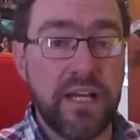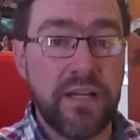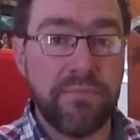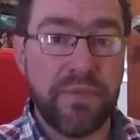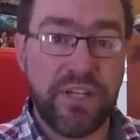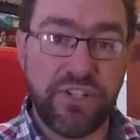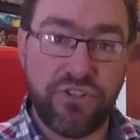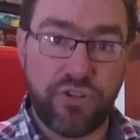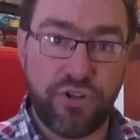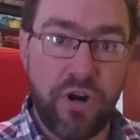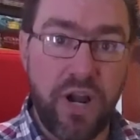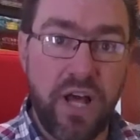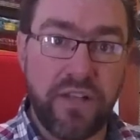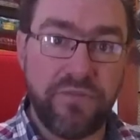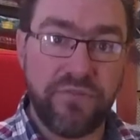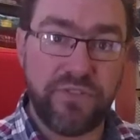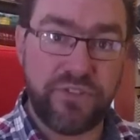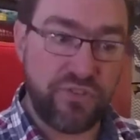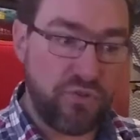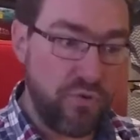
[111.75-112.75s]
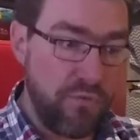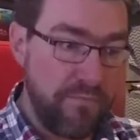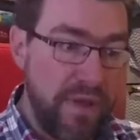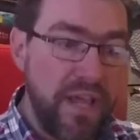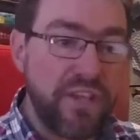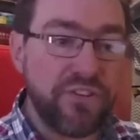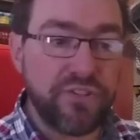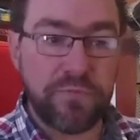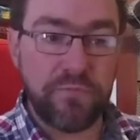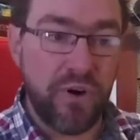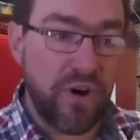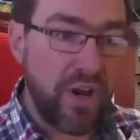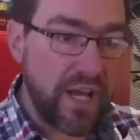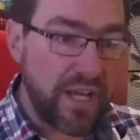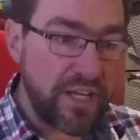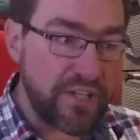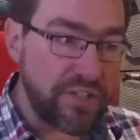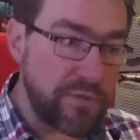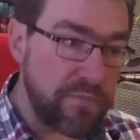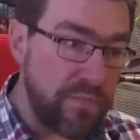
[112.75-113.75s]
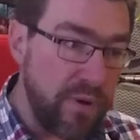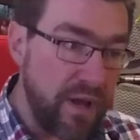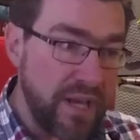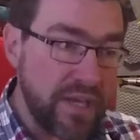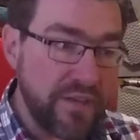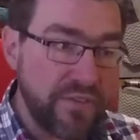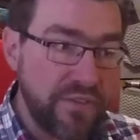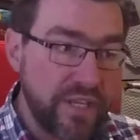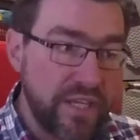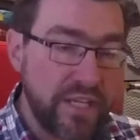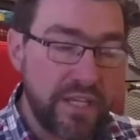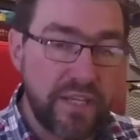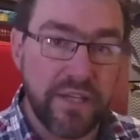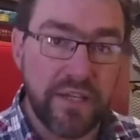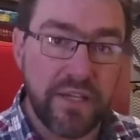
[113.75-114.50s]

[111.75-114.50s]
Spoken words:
entranced or mesmerized by the